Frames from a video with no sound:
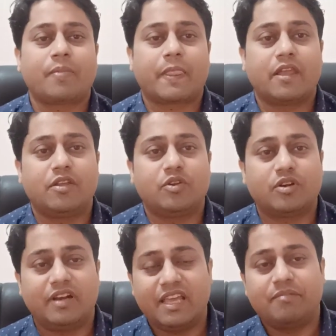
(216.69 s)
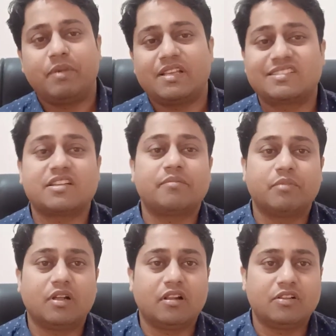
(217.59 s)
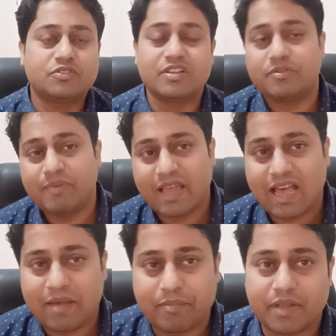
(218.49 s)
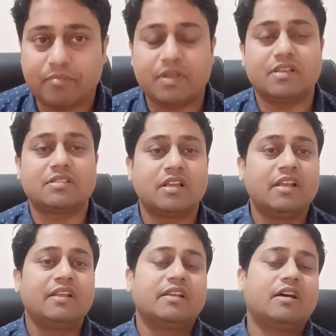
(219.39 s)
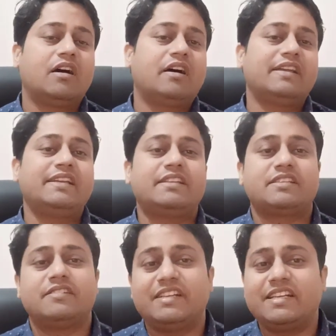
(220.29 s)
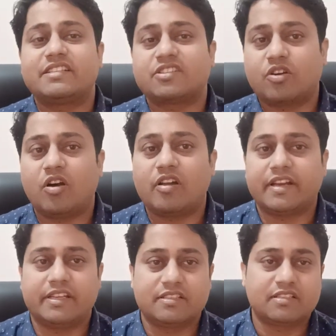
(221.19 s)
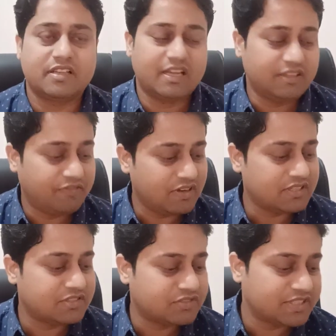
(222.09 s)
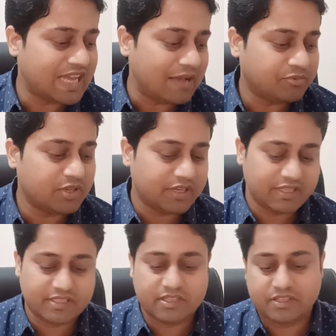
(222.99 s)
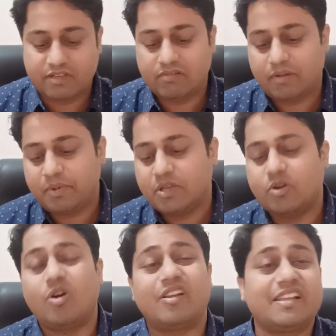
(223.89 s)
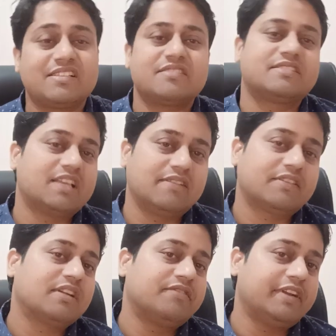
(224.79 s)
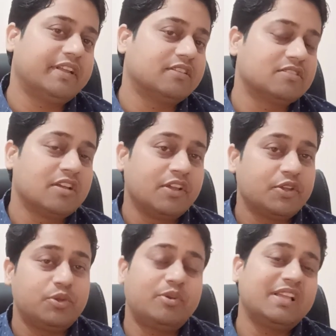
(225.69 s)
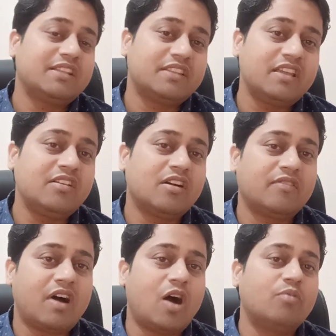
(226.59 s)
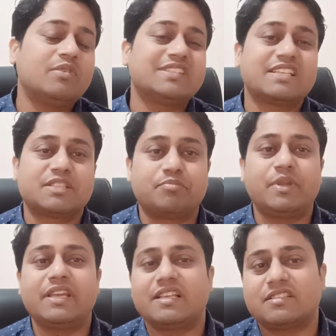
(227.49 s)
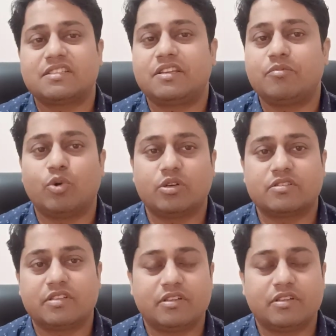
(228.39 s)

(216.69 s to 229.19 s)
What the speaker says: leg may stumble. So it may happen because it needs courage, and the first chapter is developing courage and self-confidence. You can think of how much experienced he was,